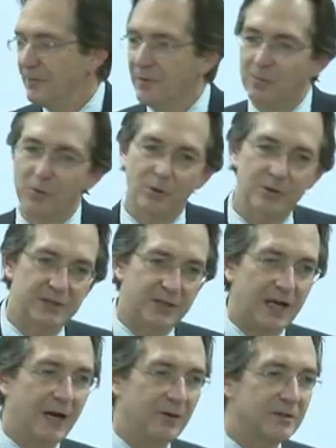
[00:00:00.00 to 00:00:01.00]
the more
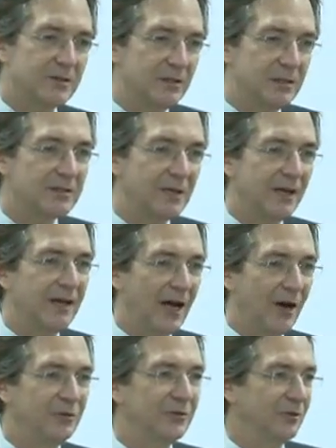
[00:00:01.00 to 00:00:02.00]
scouts they send
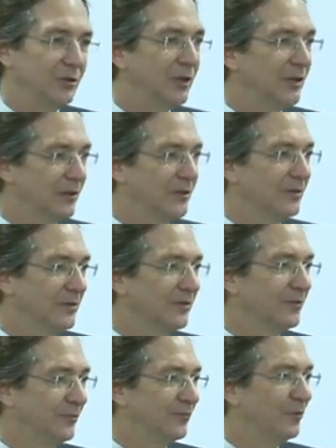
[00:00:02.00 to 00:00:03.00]
out to look
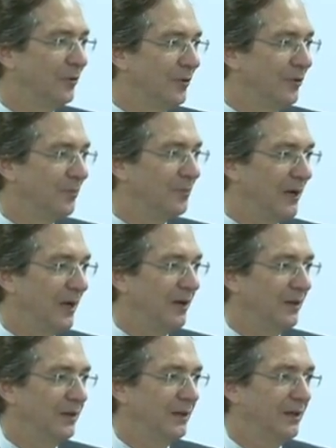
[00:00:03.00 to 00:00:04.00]
for
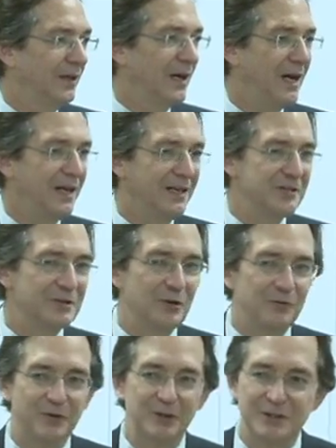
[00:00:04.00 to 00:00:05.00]
pollen and honey. So
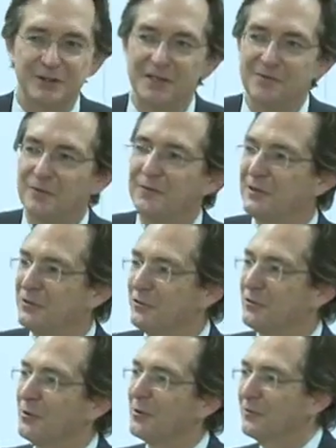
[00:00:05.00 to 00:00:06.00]
if you conceive of this
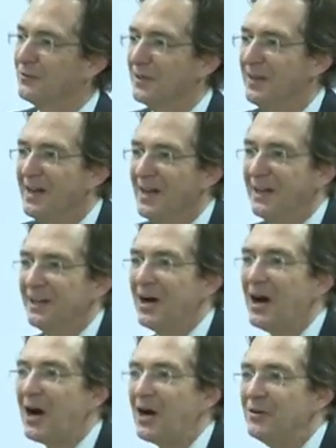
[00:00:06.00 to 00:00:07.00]
as sort of a, an
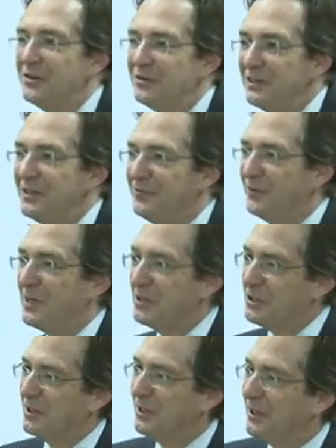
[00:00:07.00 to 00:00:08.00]
R&D
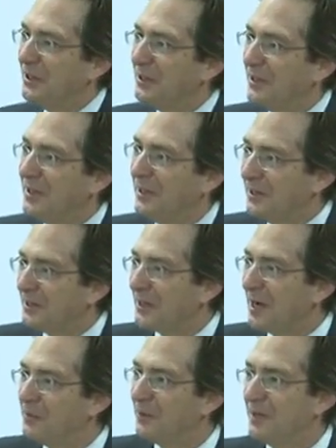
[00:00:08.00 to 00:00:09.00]
function in, a, in a
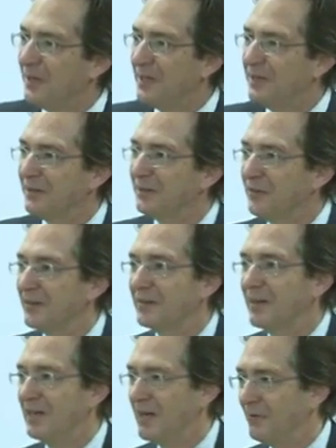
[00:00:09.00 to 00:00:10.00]
company, it's like
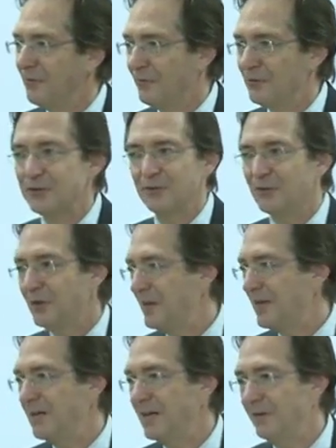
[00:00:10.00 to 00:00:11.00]
they never, first of all,
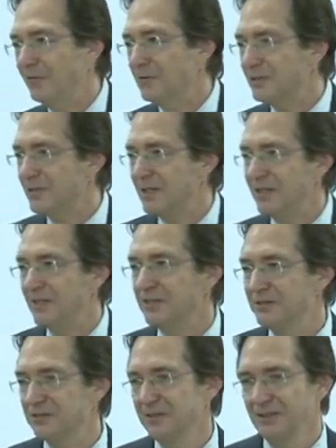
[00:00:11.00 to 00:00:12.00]
they never
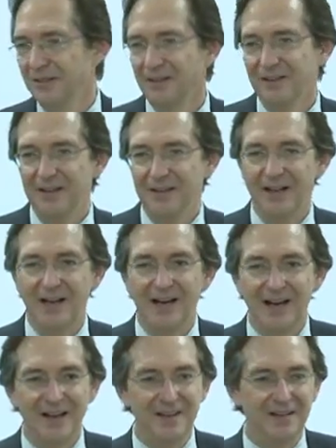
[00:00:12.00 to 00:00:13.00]
cease,
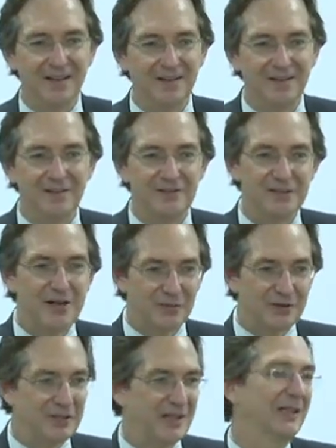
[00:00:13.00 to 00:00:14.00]
uh, there's
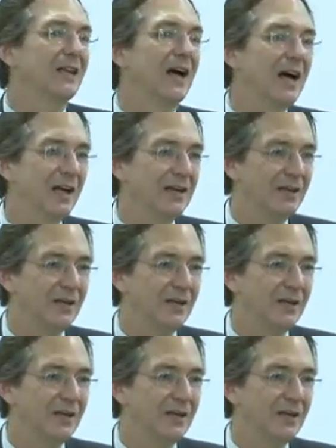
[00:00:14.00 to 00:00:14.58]
never a decline